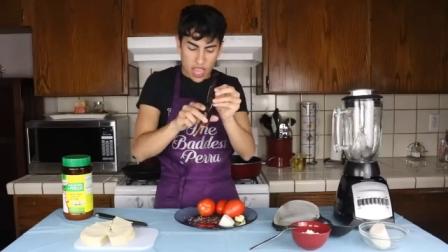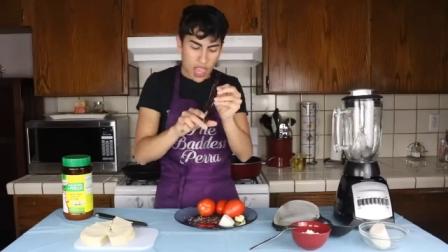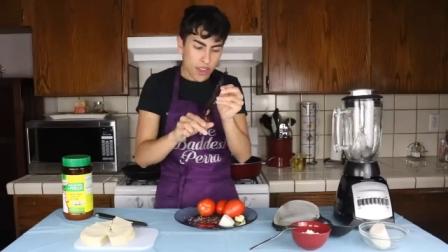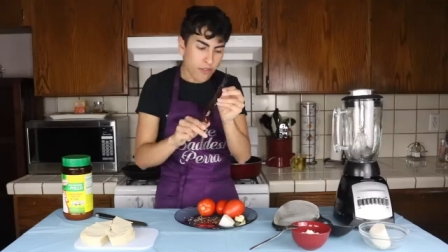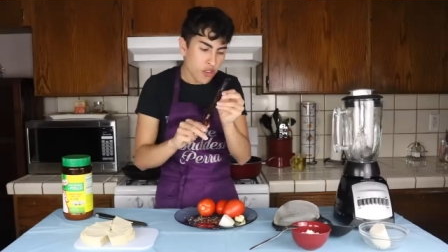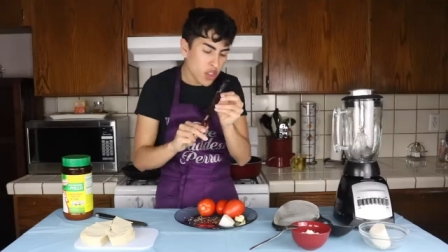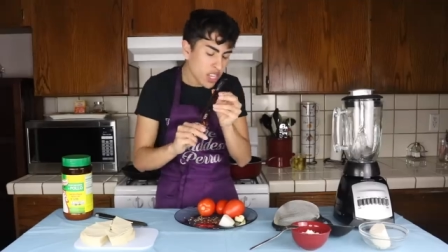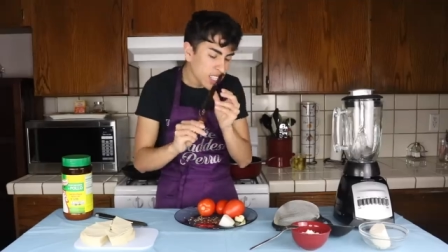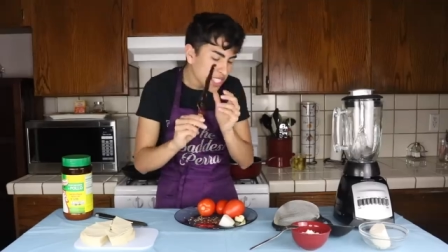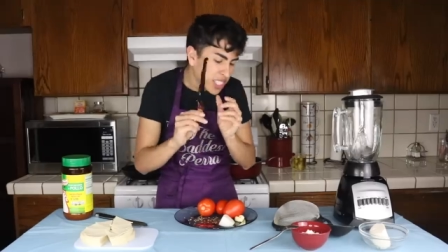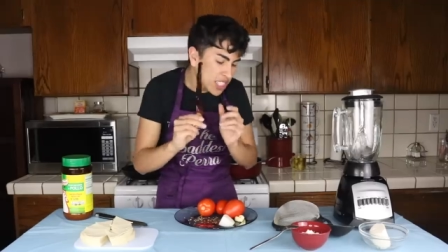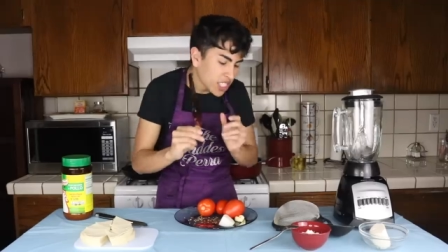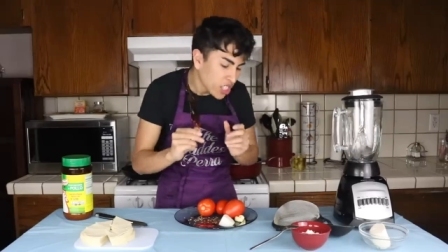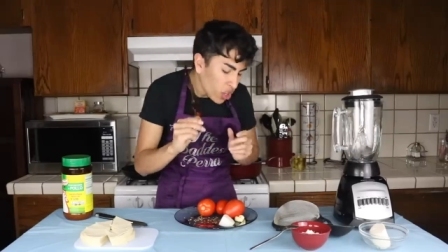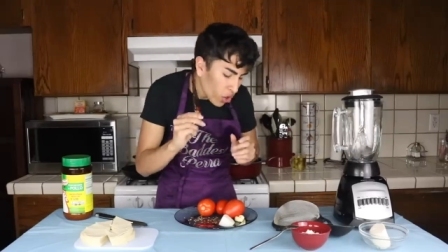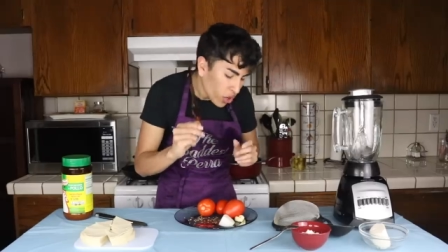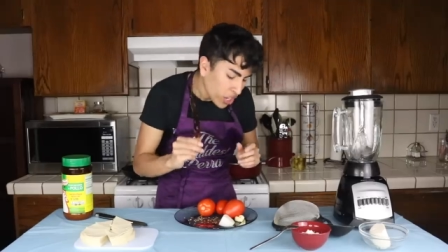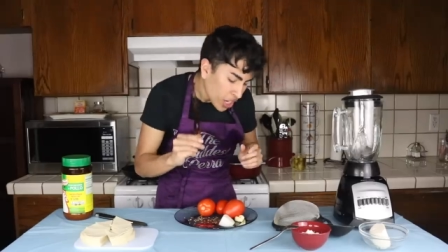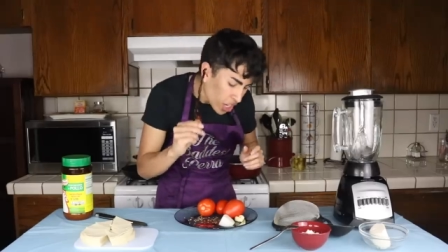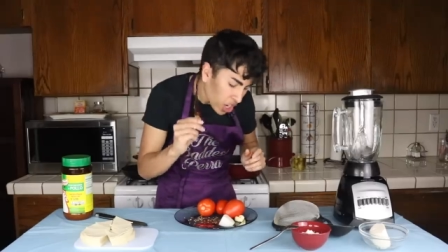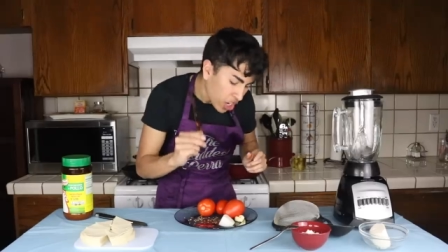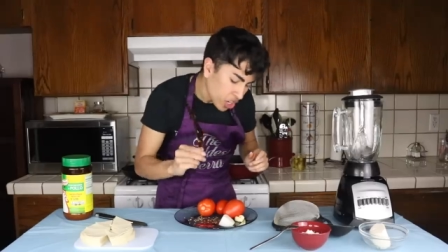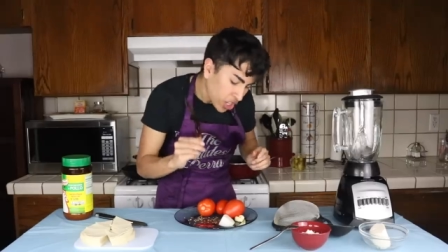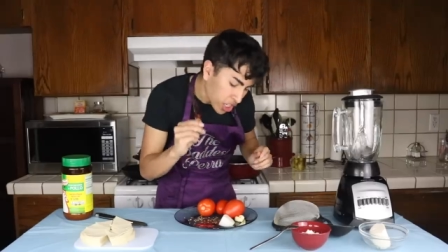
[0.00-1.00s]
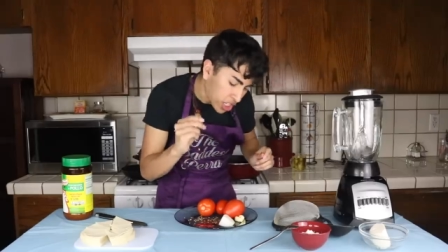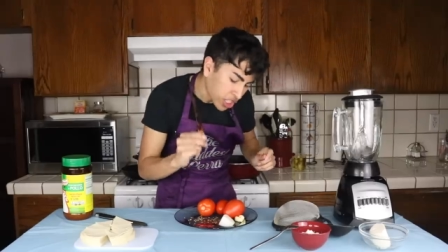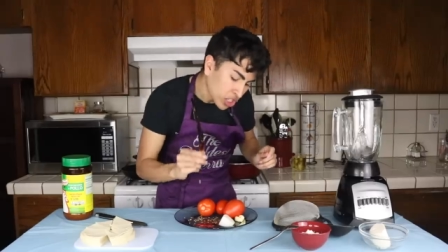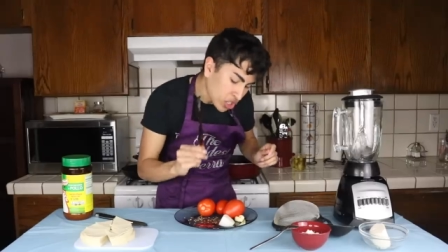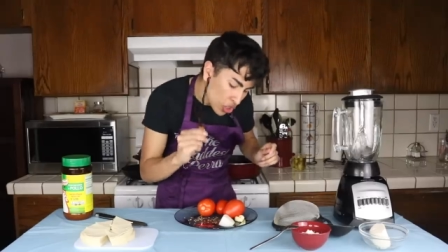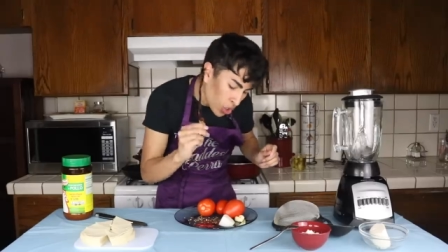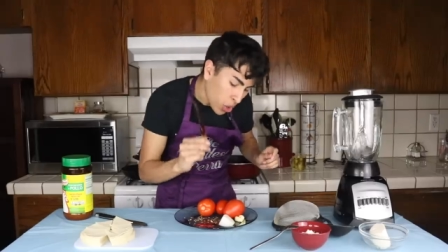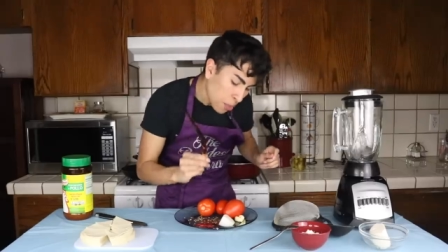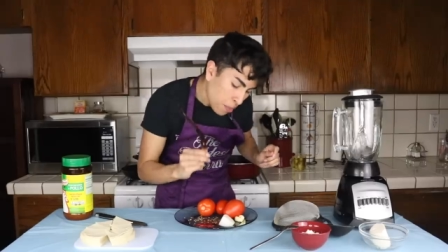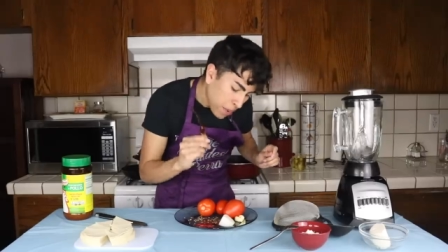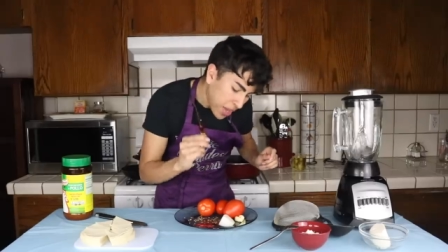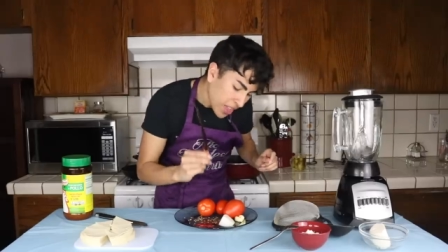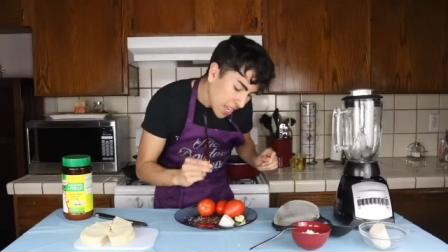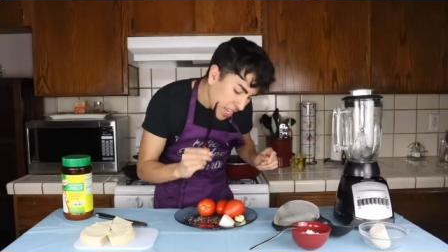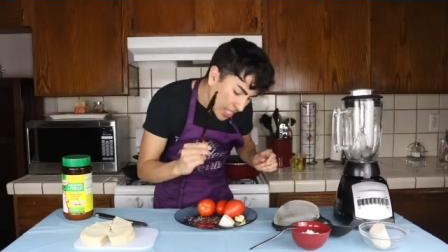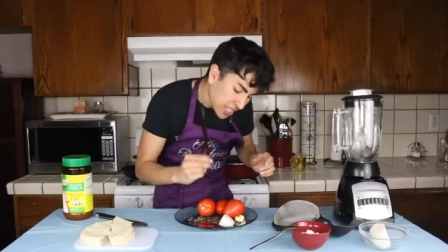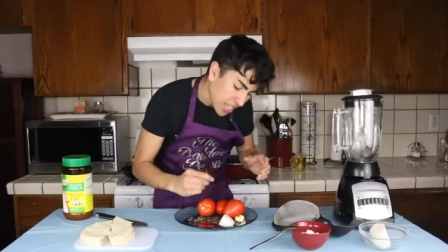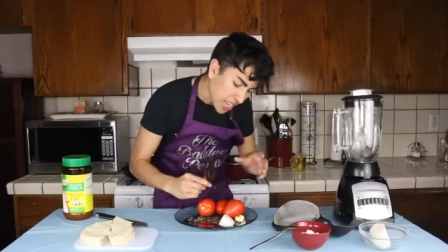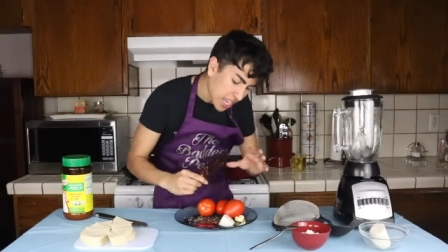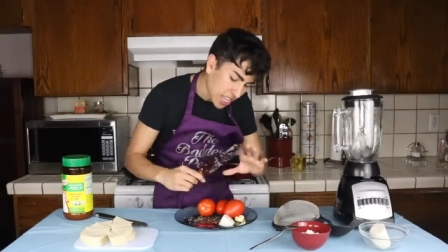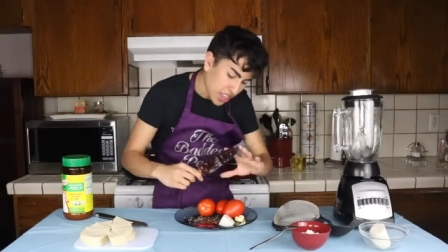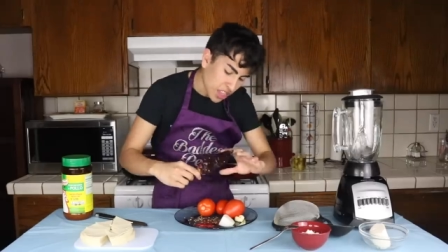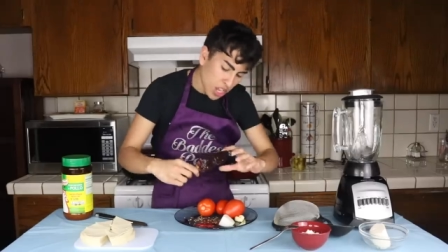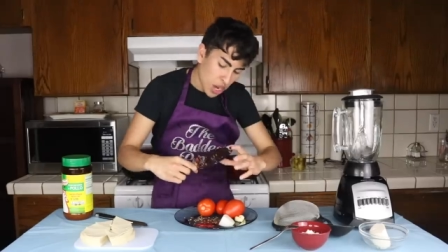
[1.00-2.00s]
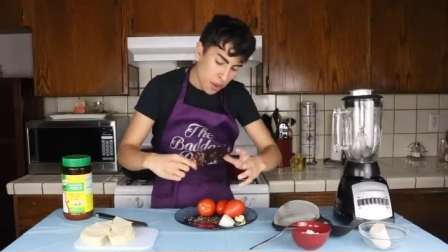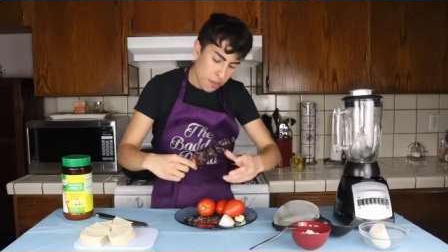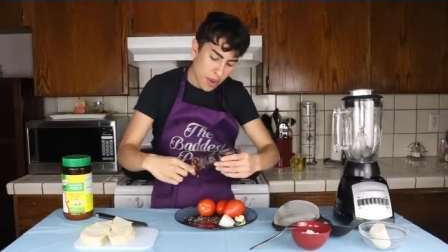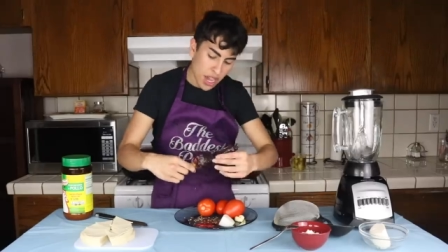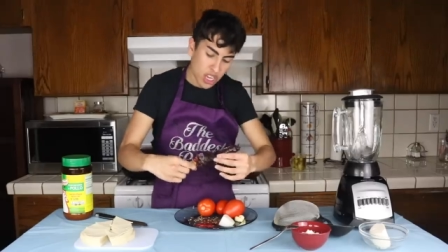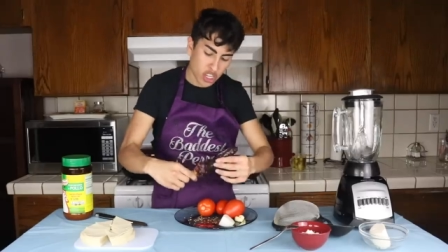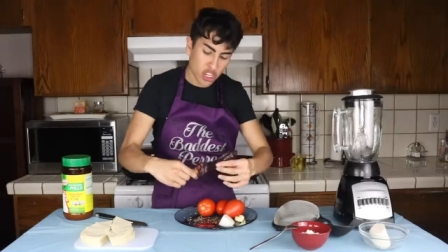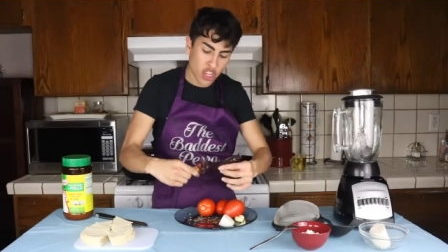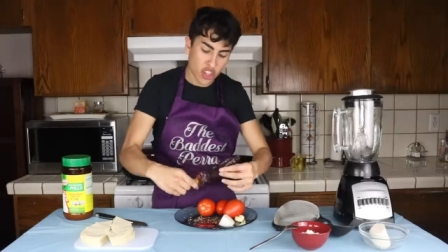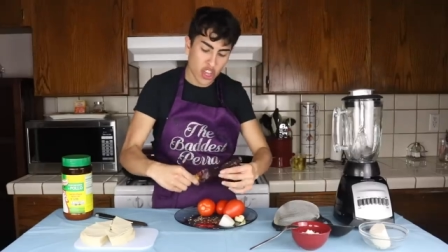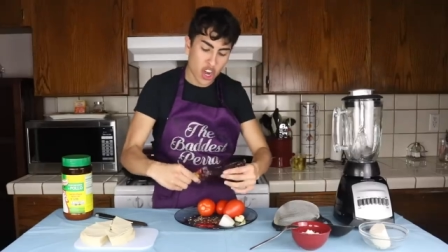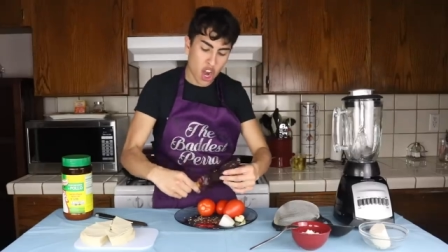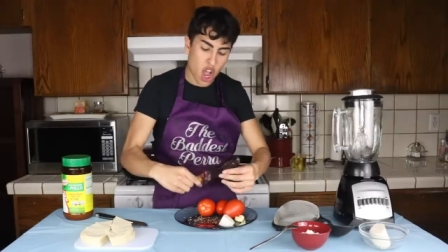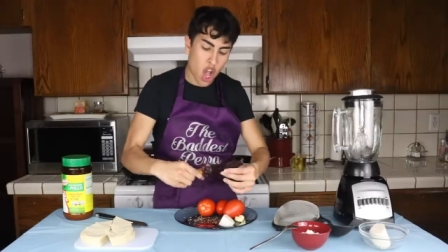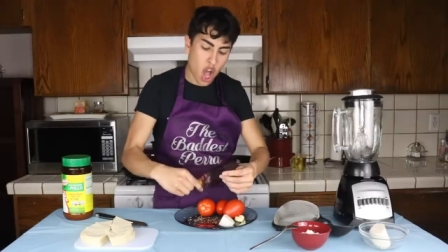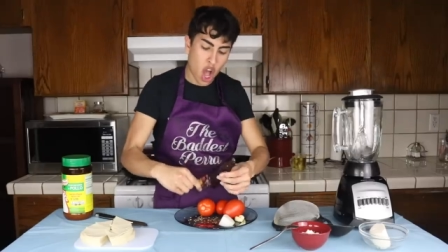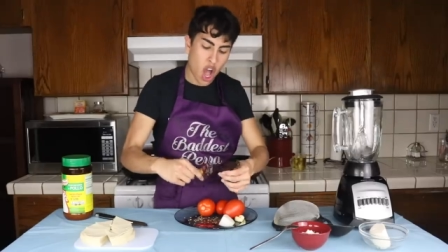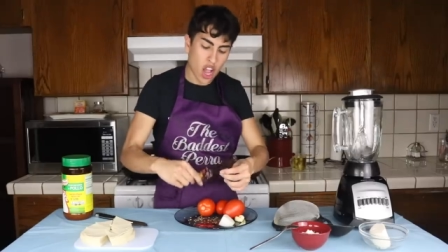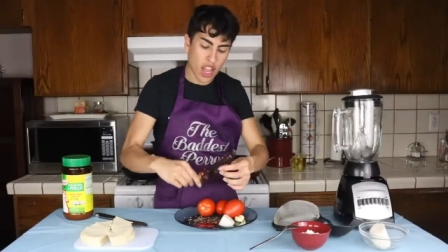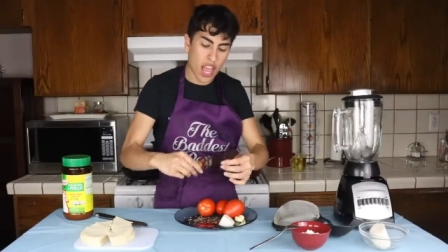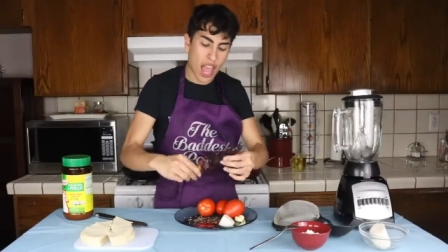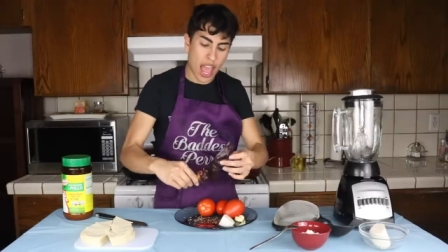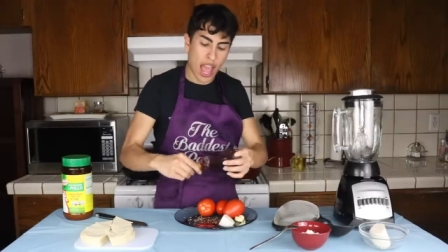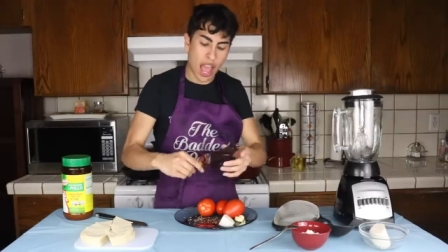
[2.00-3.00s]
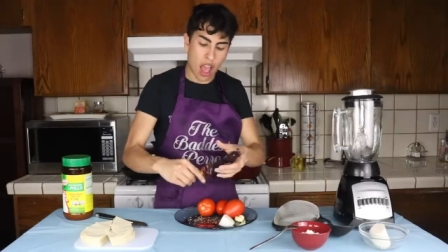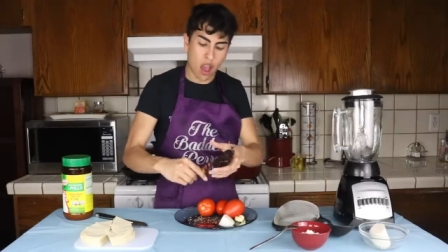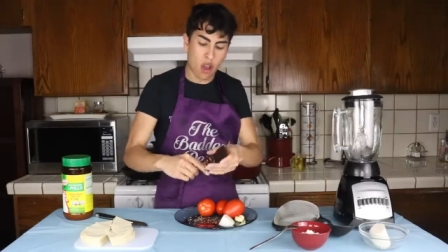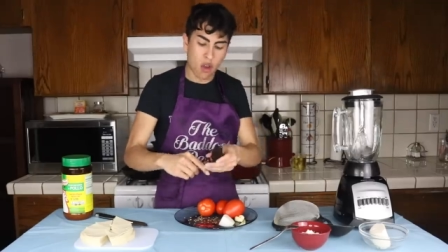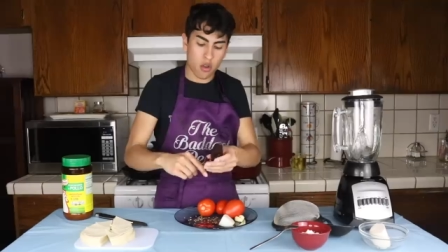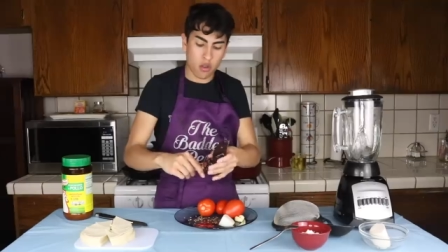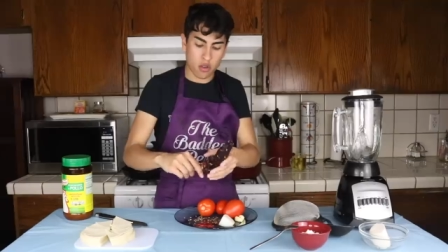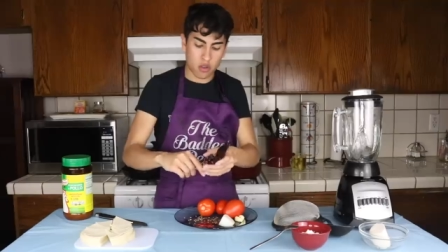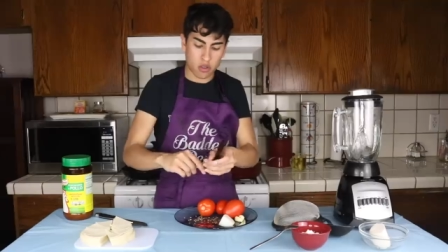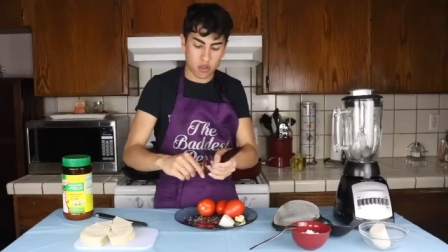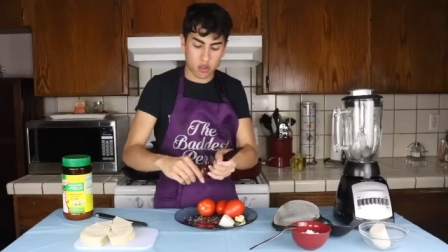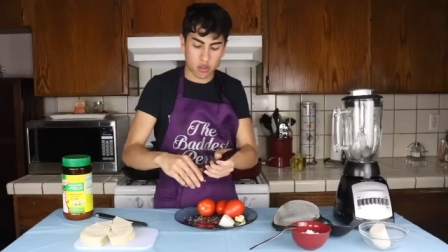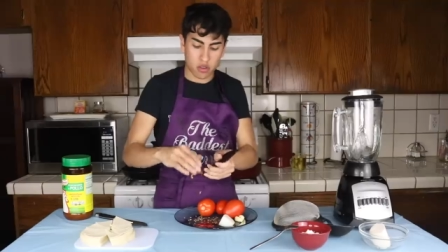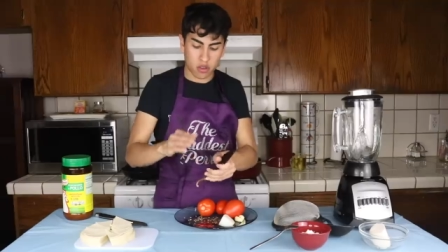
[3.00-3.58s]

If you can still hear the stupid that's in there, make sure they're all out.